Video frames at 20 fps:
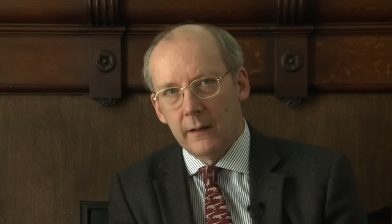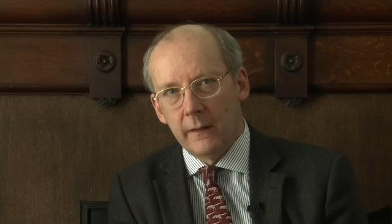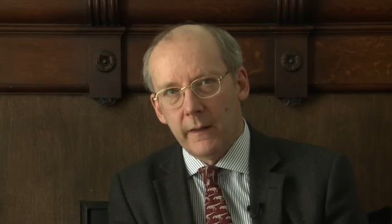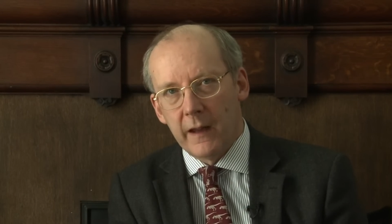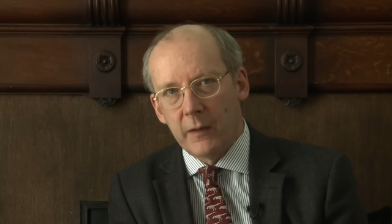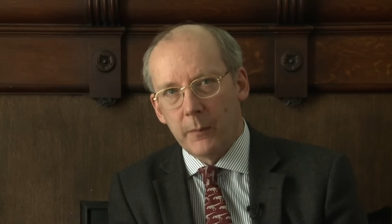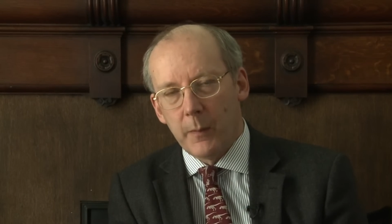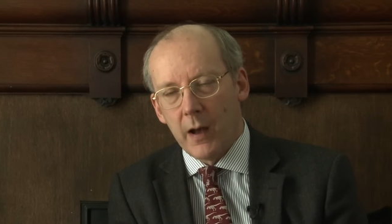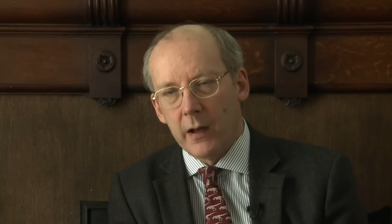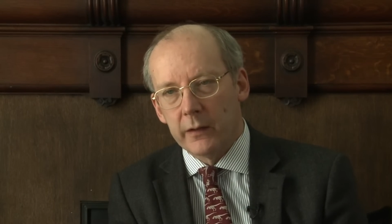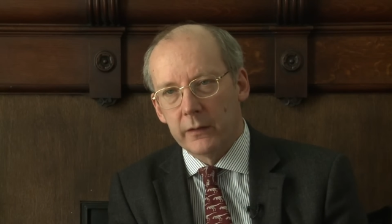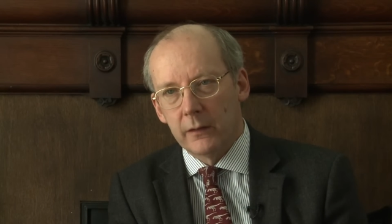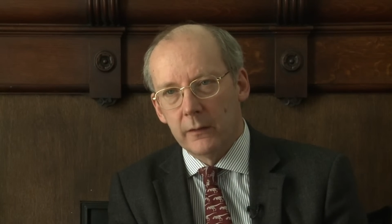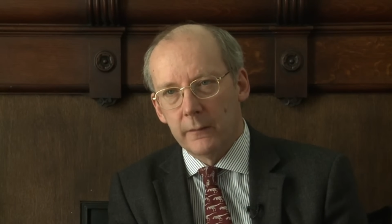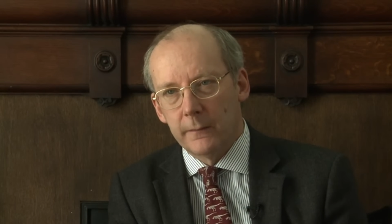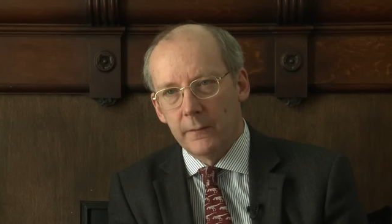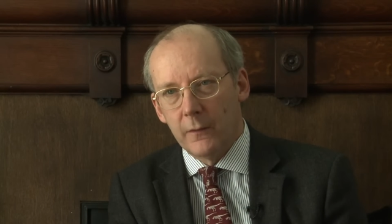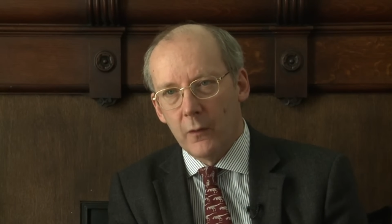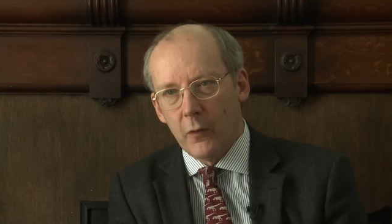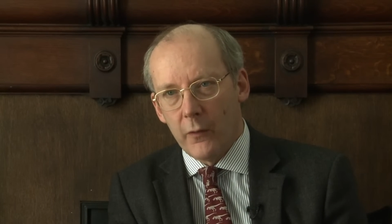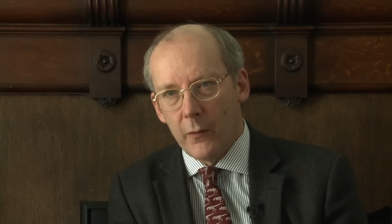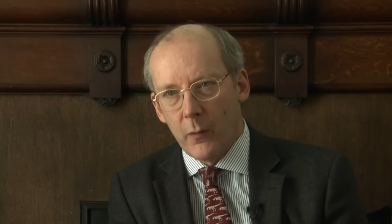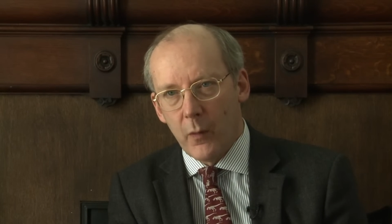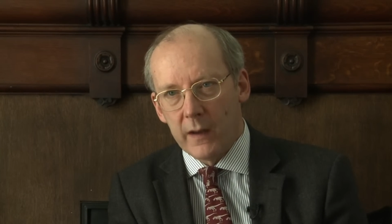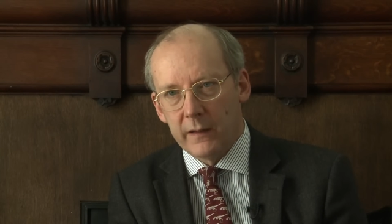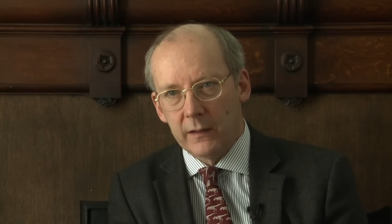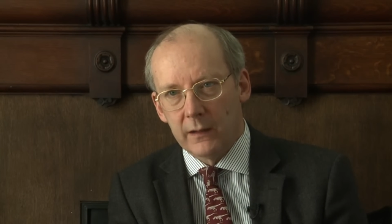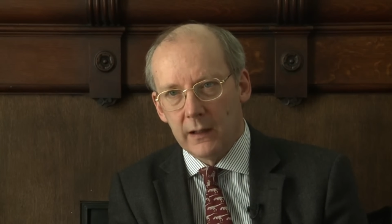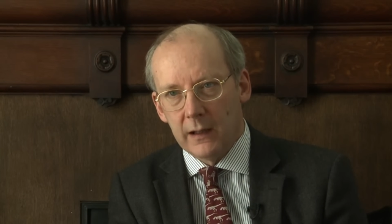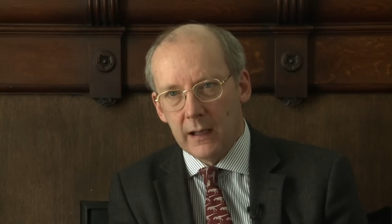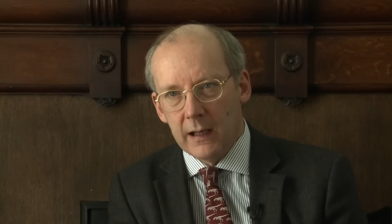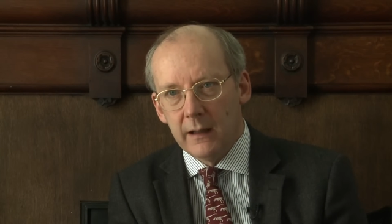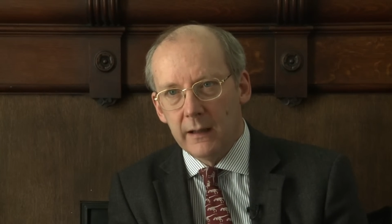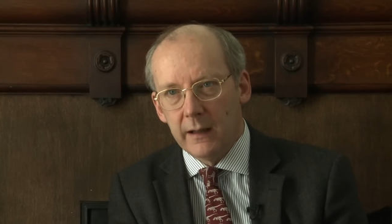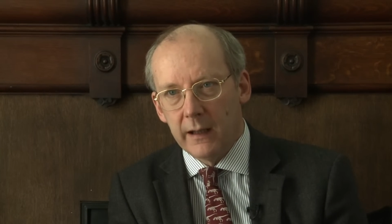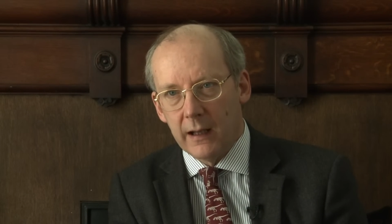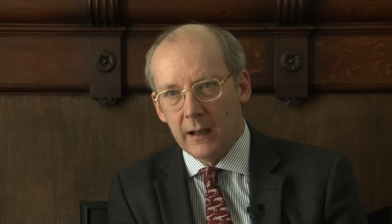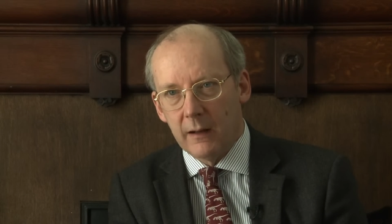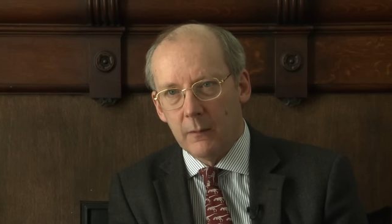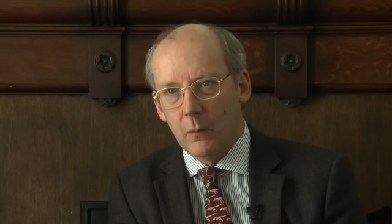There's part of northwestern
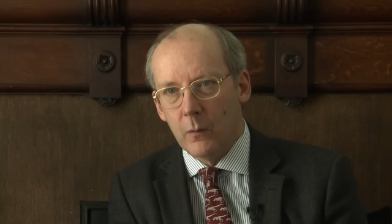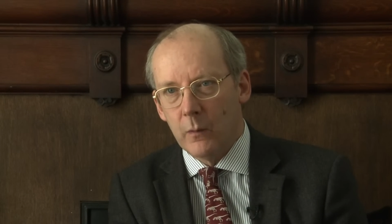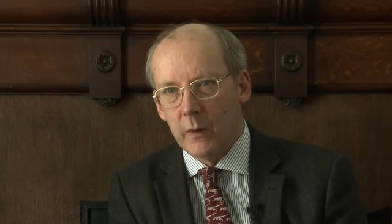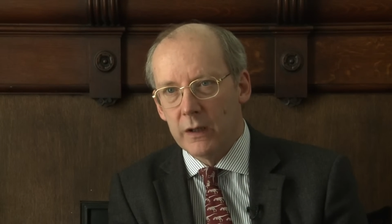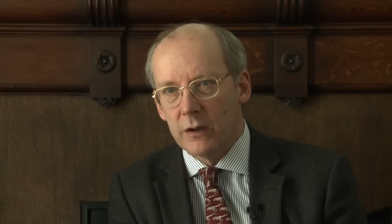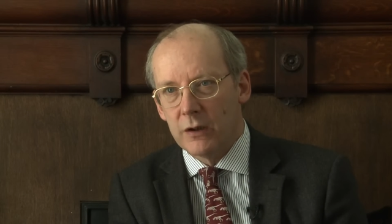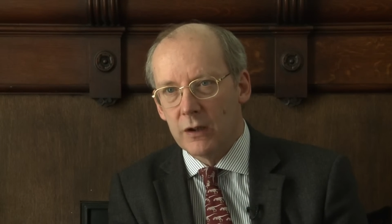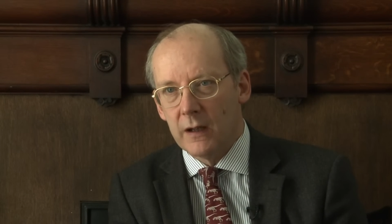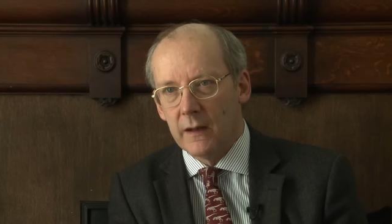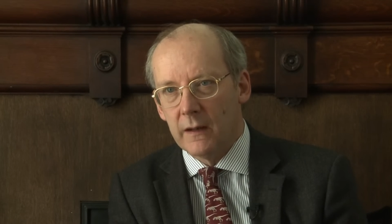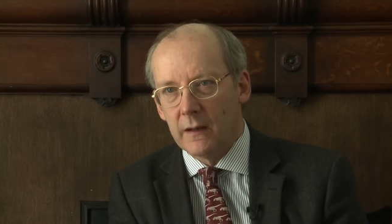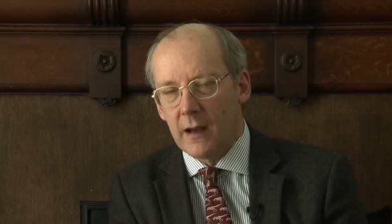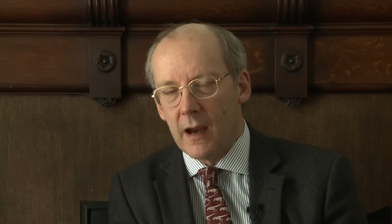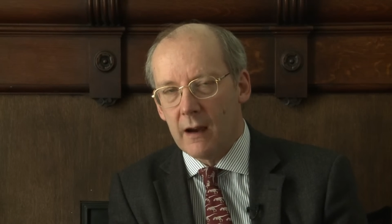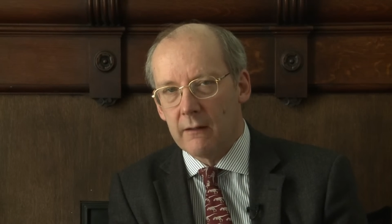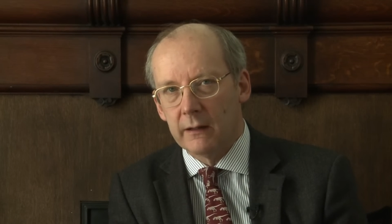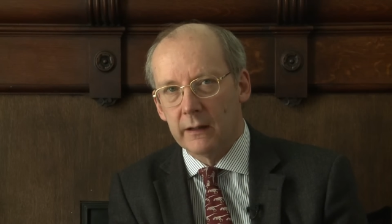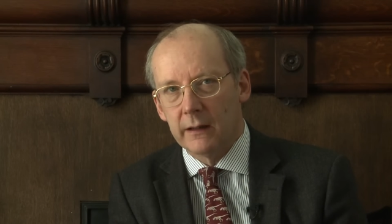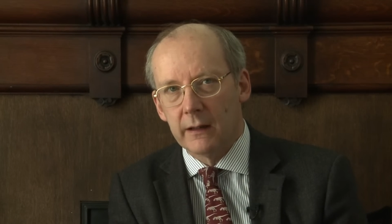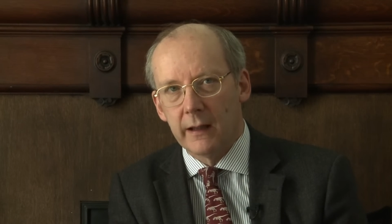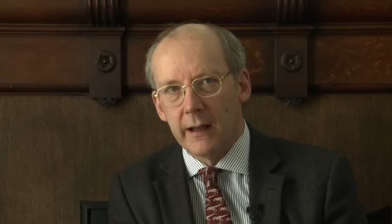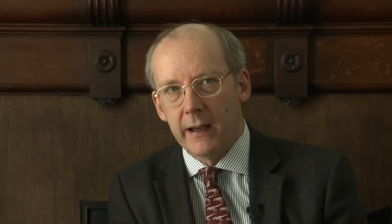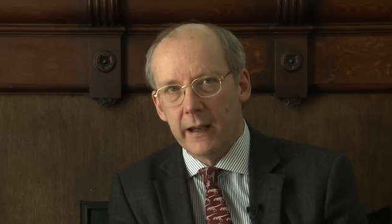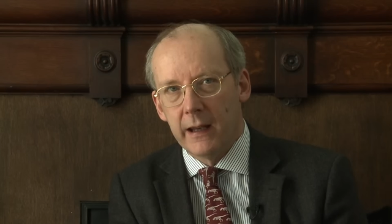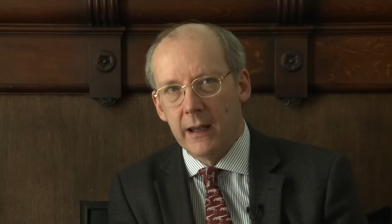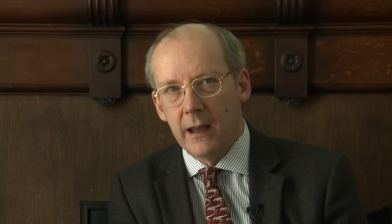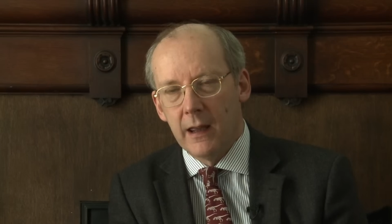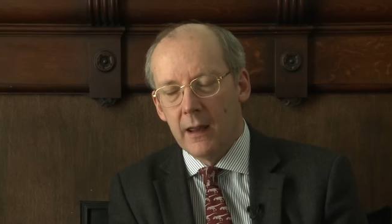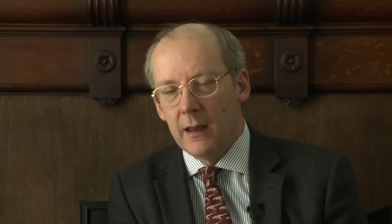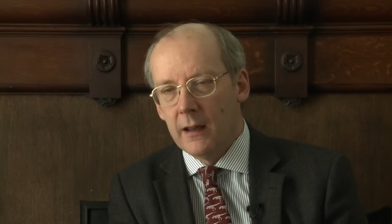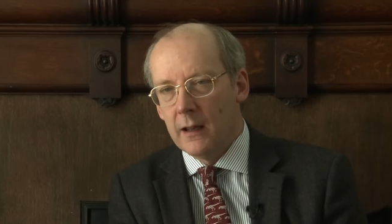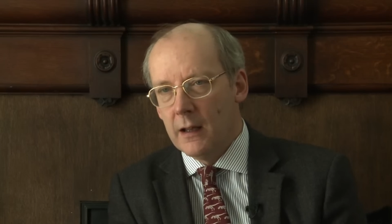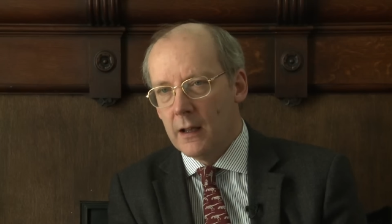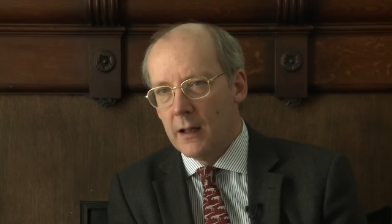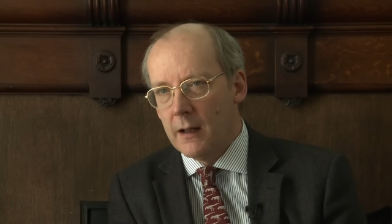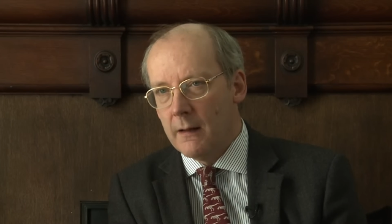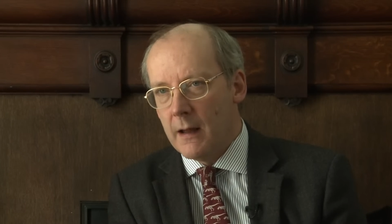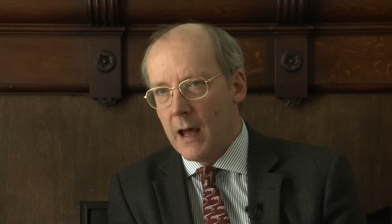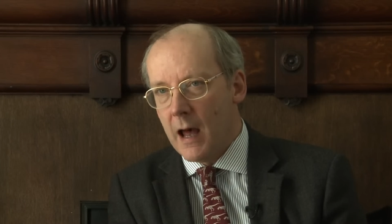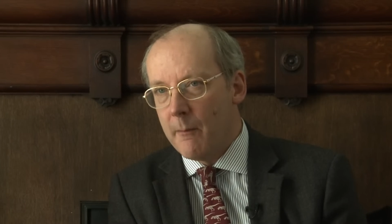India, which is currently
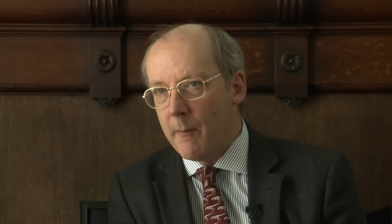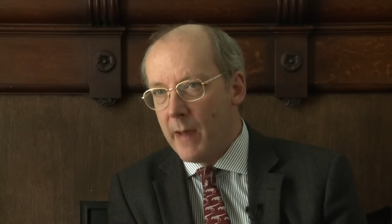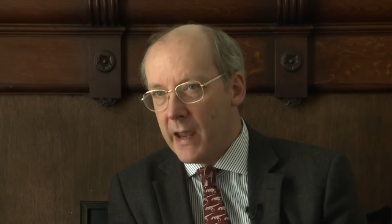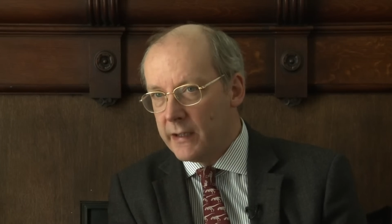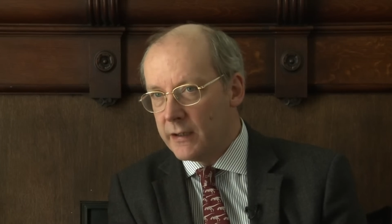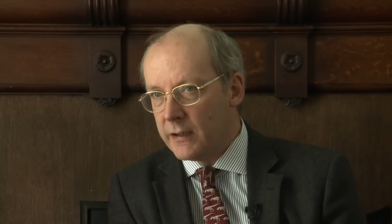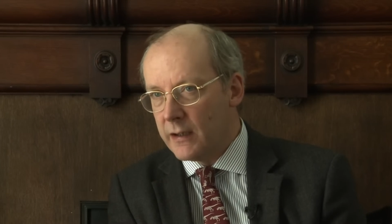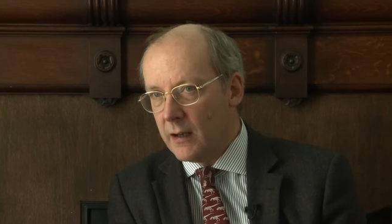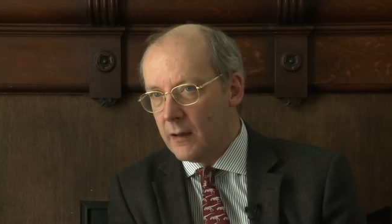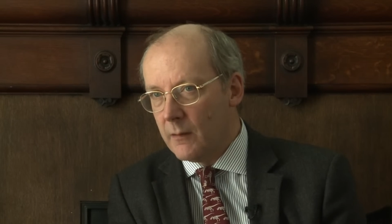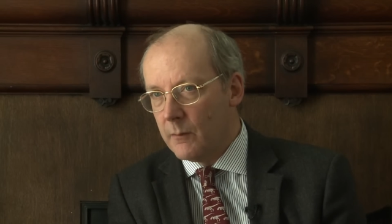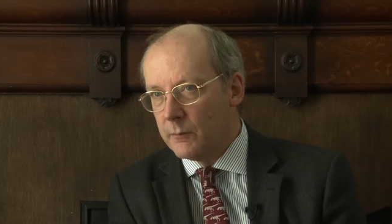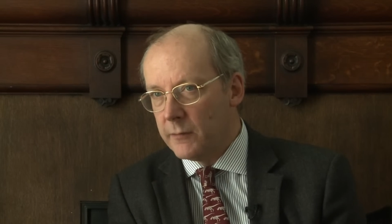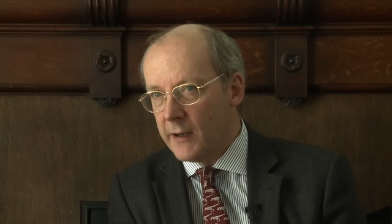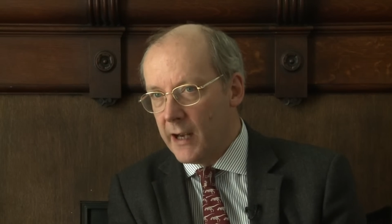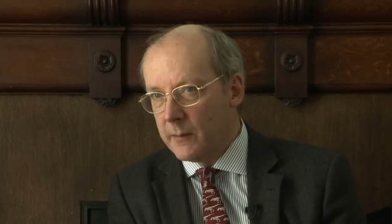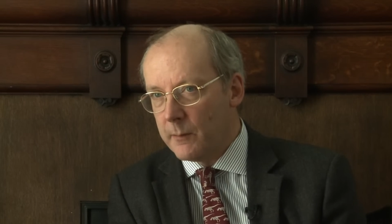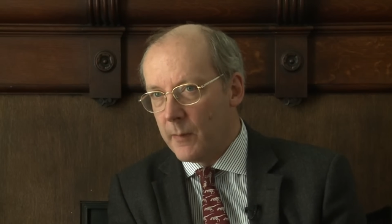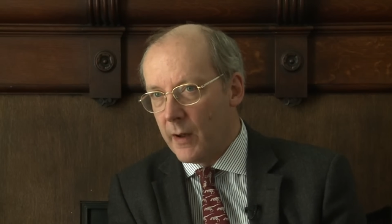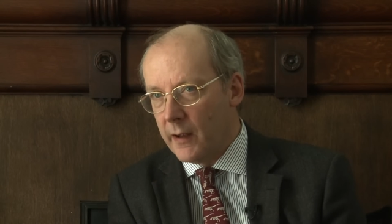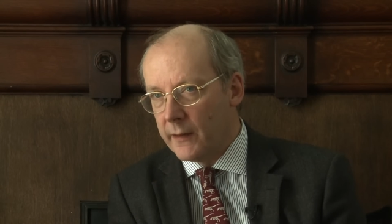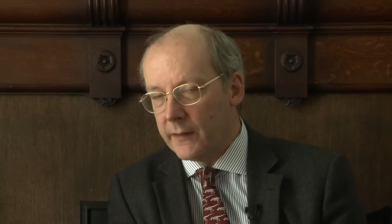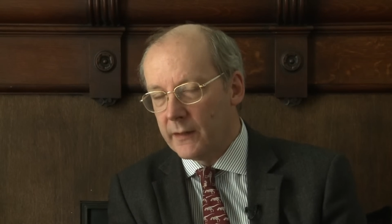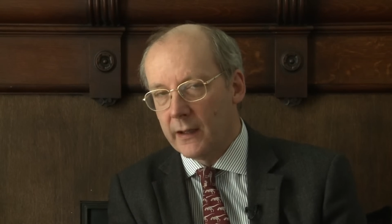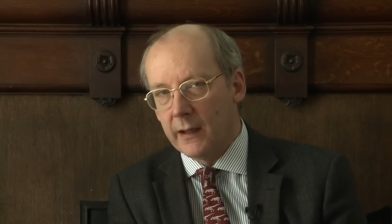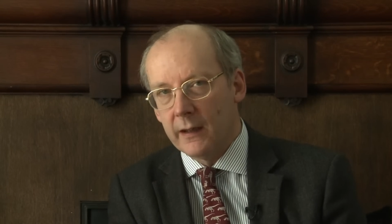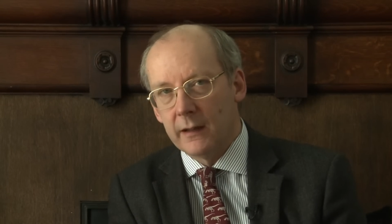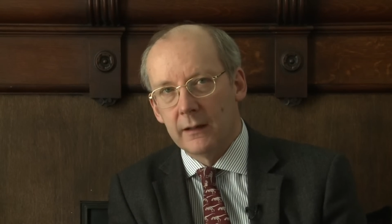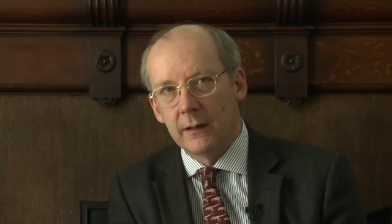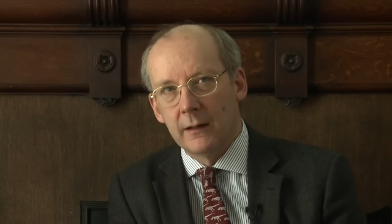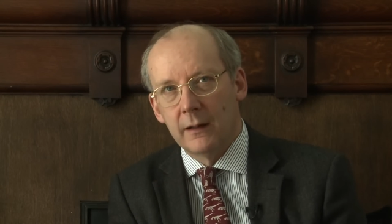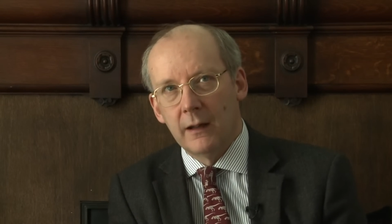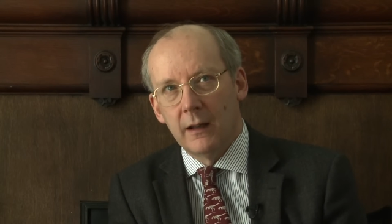uh, a major breadbasket,